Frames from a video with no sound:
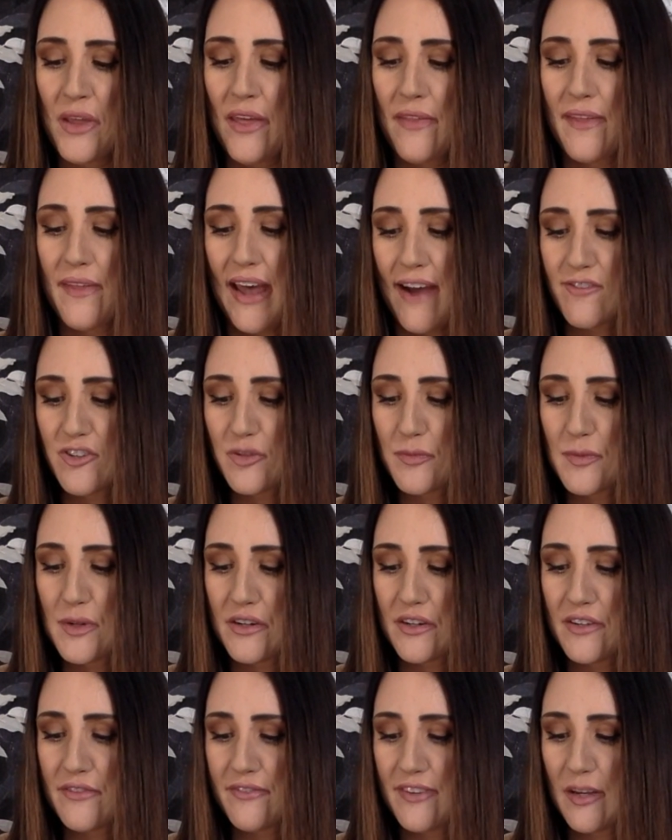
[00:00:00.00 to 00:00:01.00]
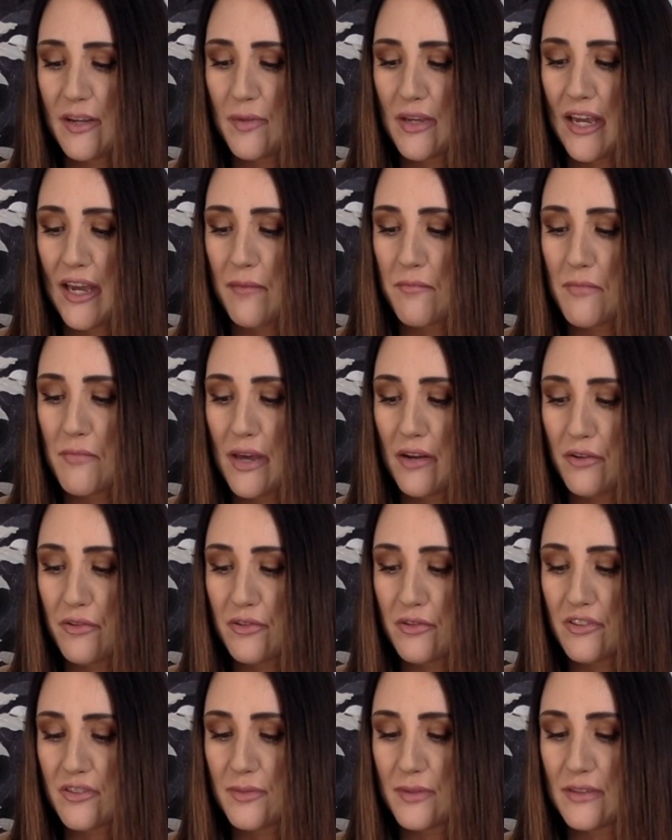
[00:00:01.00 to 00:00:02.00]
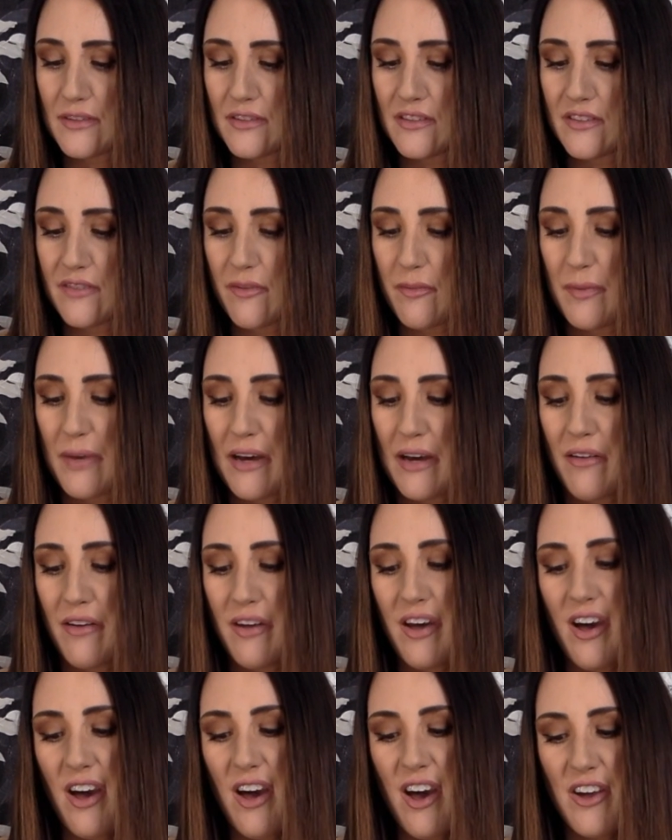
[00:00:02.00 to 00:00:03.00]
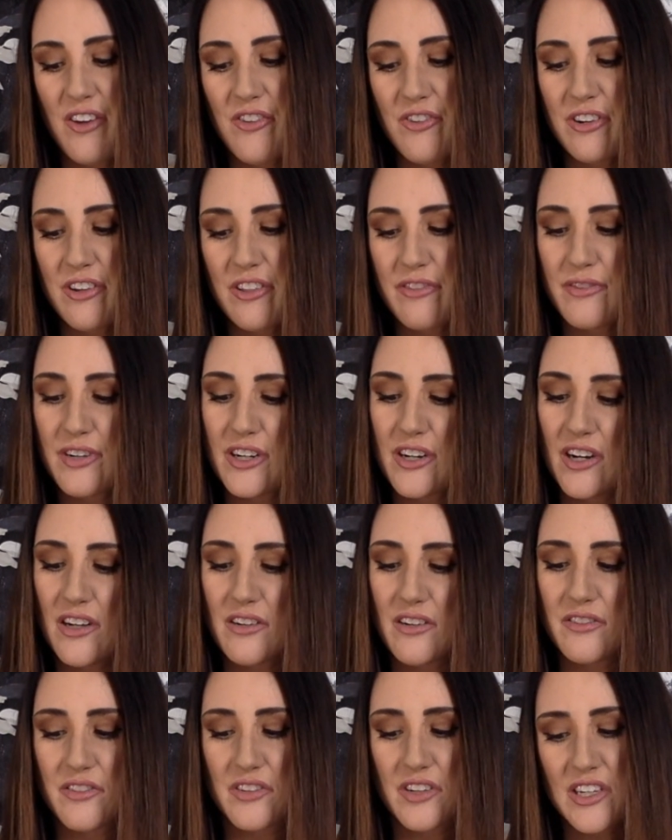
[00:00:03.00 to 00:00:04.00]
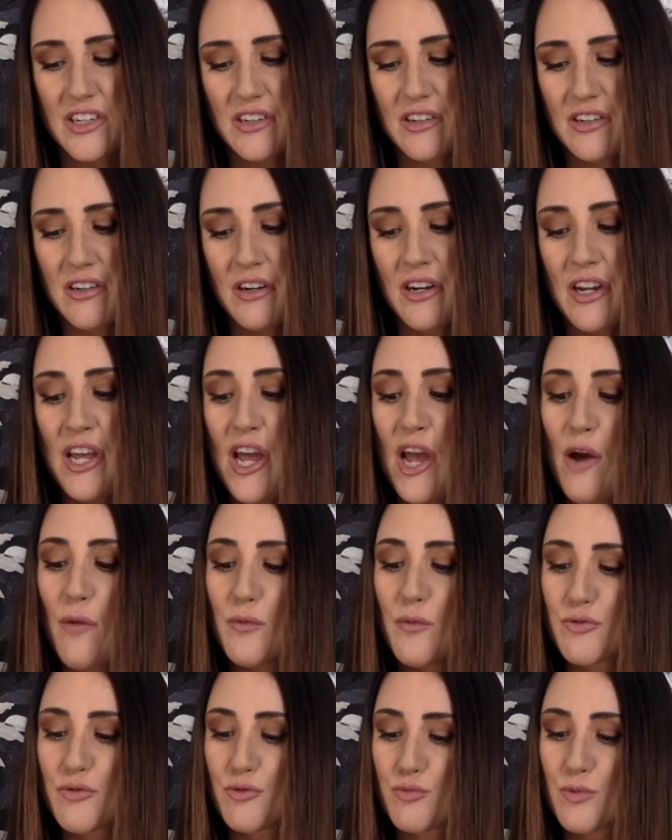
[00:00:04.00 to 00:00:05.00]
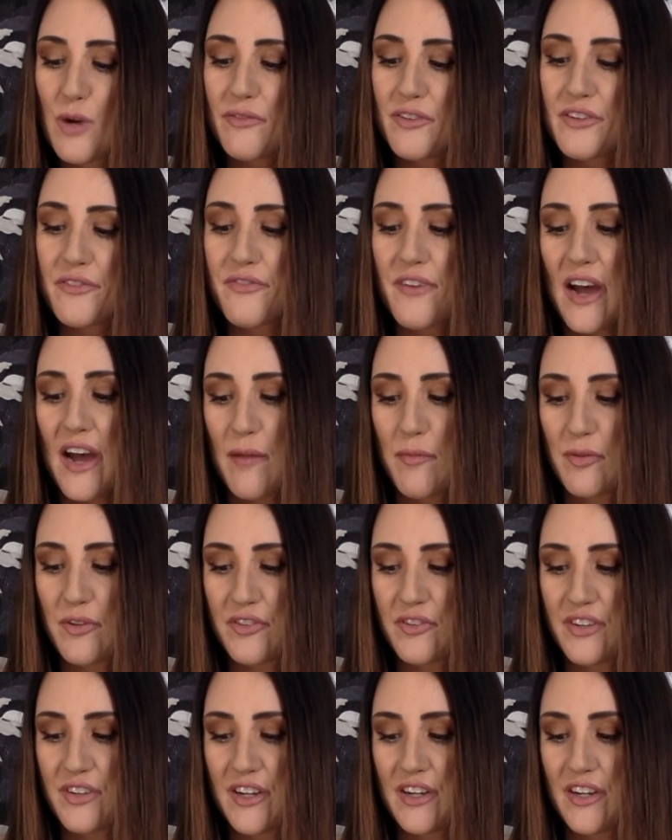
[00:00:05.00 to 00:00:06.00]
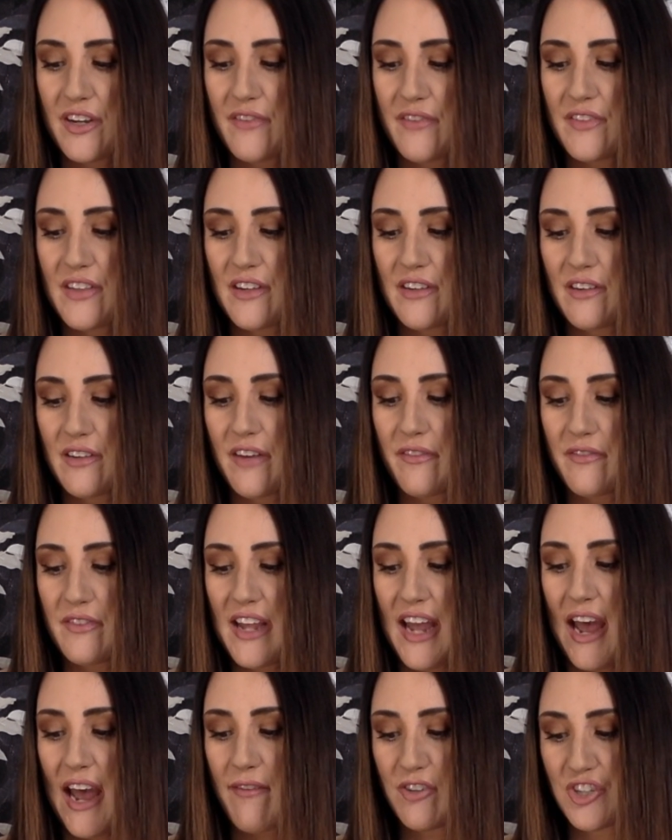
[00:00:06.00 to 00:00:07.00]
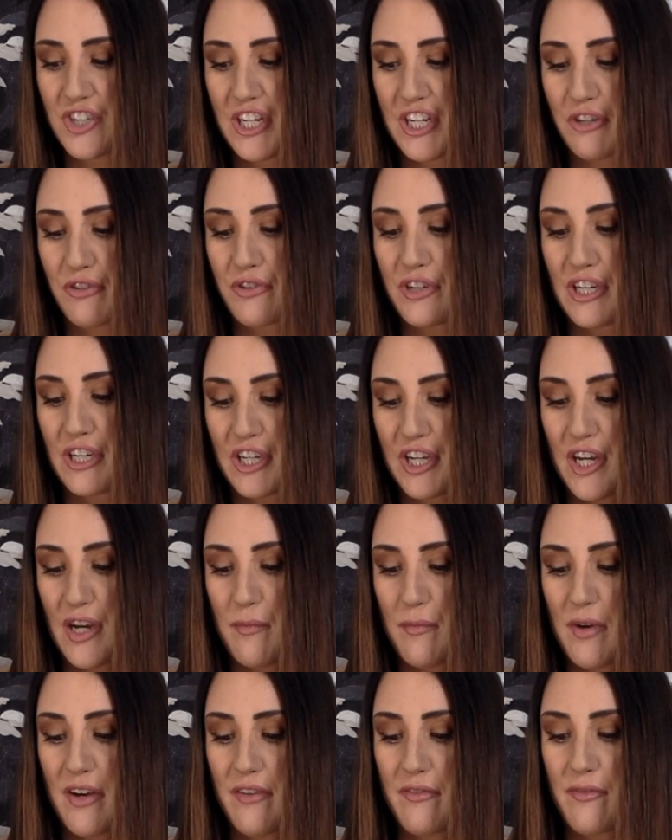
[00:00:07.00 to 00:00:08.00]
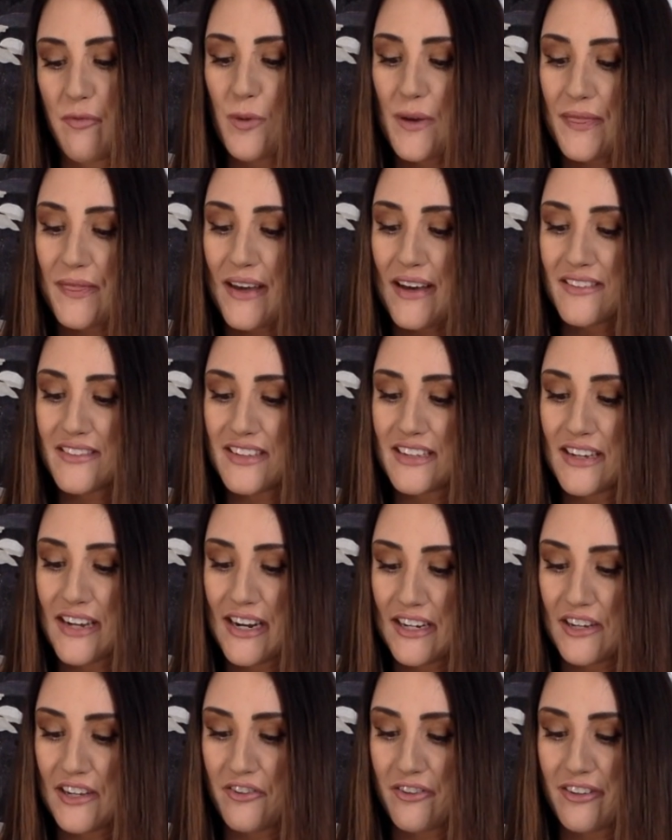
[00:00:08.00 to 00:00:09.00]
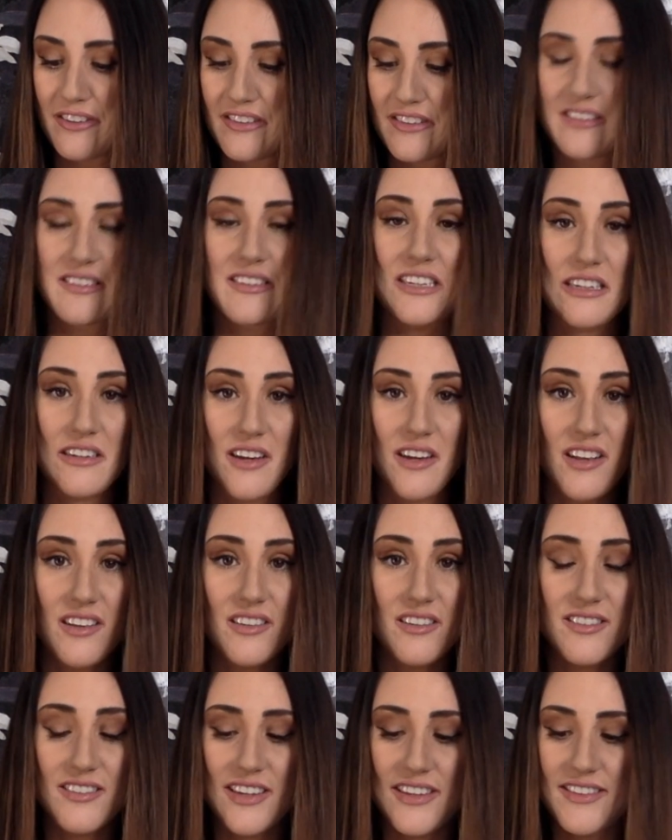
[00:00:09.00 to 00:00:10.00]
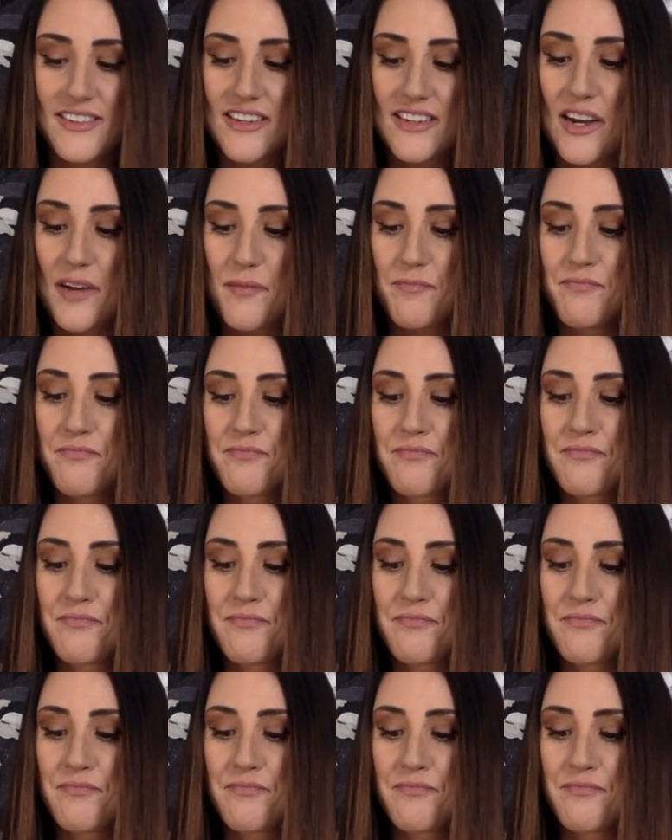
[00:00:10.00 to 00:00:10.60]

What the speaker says: The average American family had medical expenses of about $103 a year, which was roughly 5% of the average annual income of $1,916 at the time.